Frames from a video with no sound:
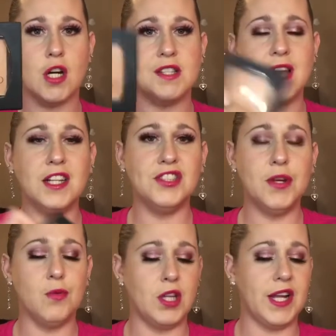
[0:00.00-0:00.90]
It's actually
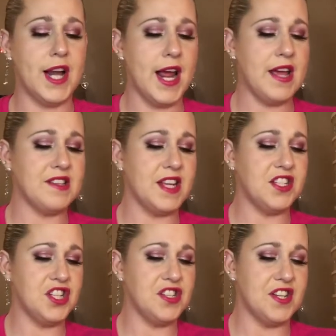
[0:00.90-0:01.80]
really nice. It's
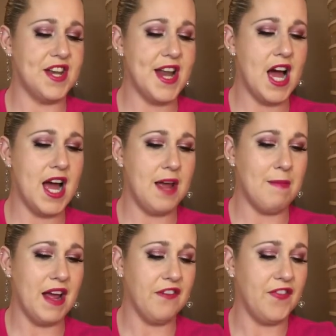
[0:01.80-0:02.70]
just not
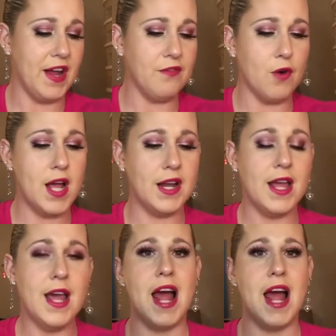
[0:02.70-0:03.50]
my favorite.